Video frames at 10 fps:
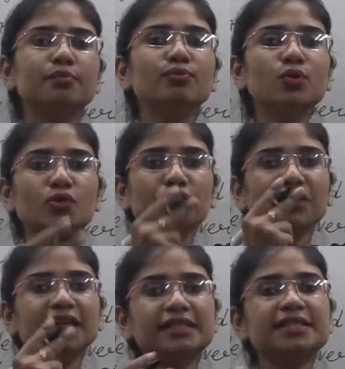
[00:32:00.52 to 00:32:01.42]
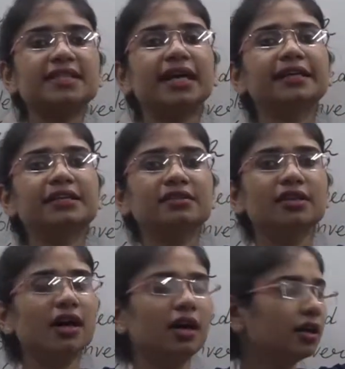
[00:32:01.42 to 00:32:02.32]
move inside
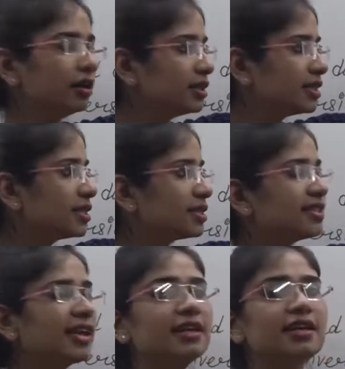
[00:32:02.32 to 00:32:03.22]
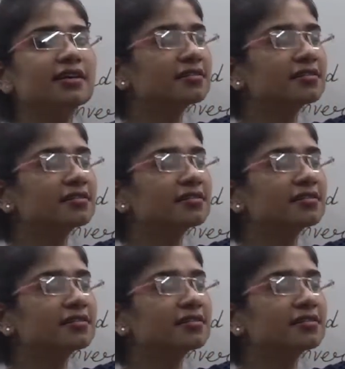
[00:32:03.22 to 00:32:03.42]
the cell